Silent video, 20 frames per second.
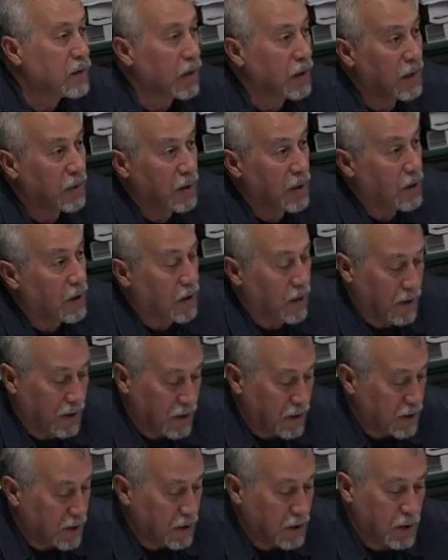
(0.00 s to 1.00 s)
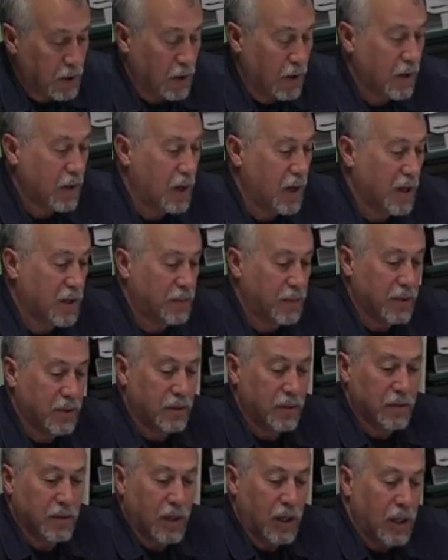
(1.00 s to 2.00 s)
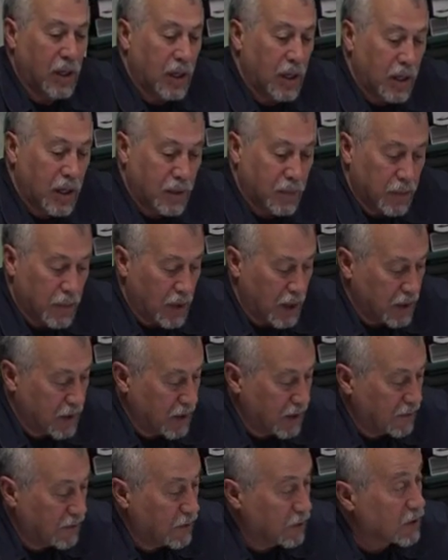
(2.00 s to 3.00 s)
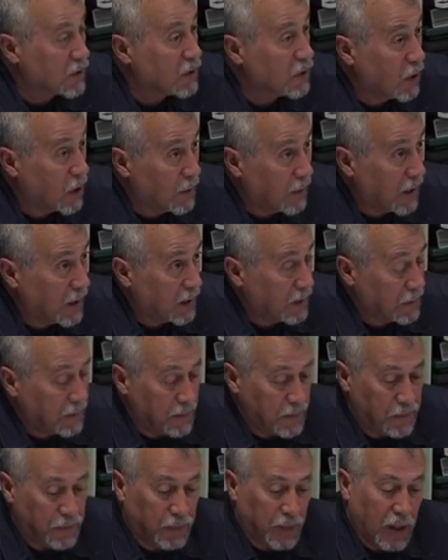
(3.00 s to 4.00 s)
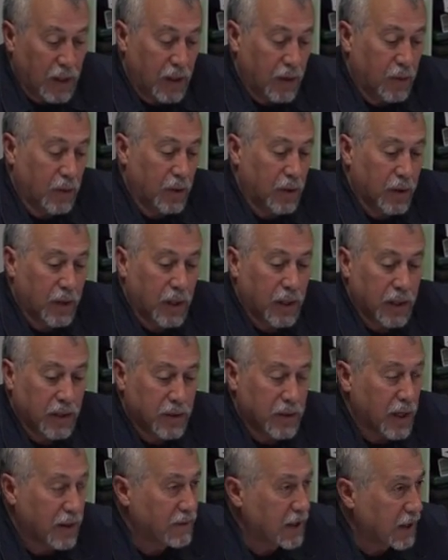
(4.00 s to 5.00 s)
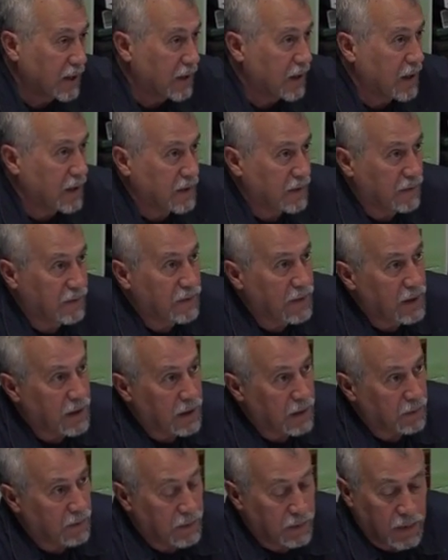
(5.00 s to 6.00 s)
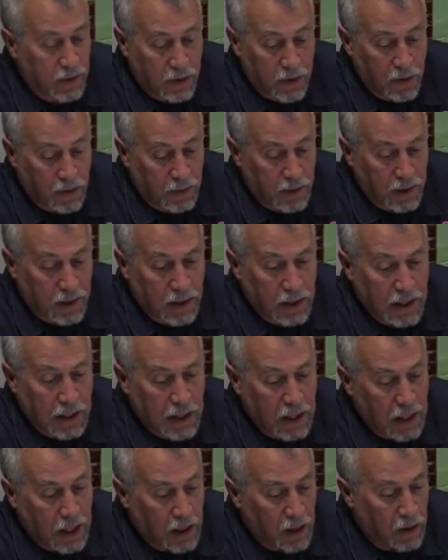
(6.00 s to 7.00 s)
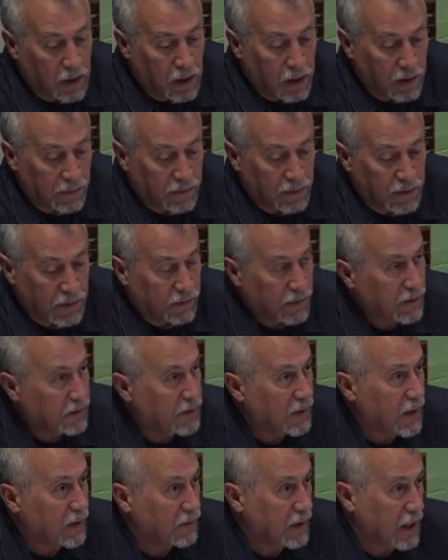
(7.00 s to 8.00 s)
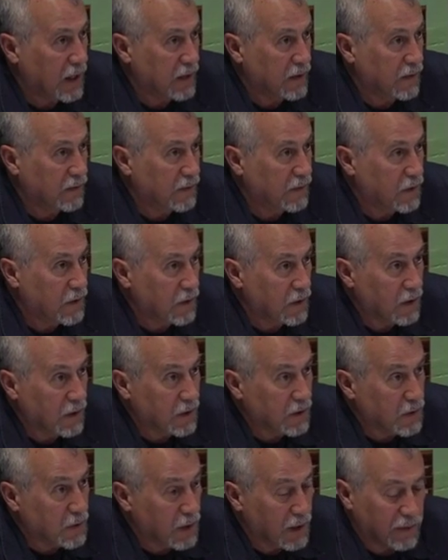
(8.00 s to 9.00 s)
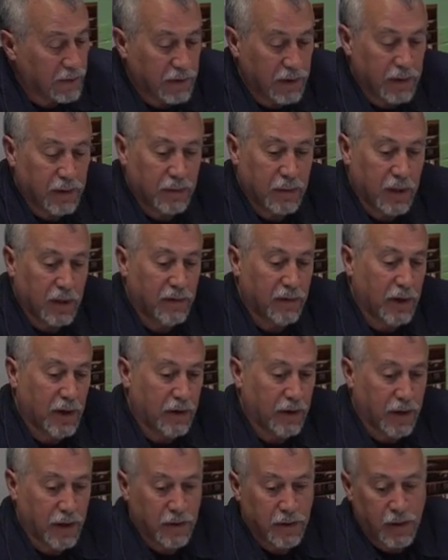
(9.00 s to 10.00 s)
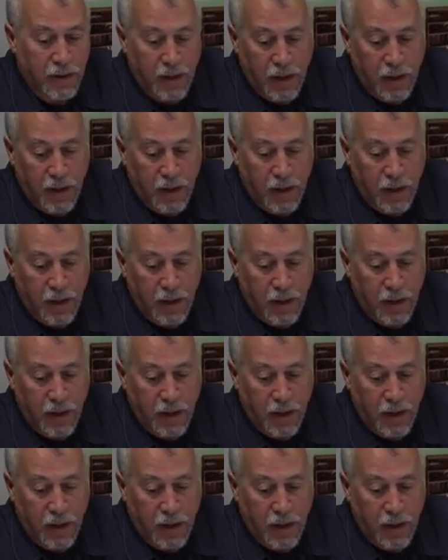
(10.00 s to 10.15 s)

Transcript: So here we are. This is the York Hospital project for snow melt. We're looking at 70,000 feet of tubing on 55,400 square feet of area.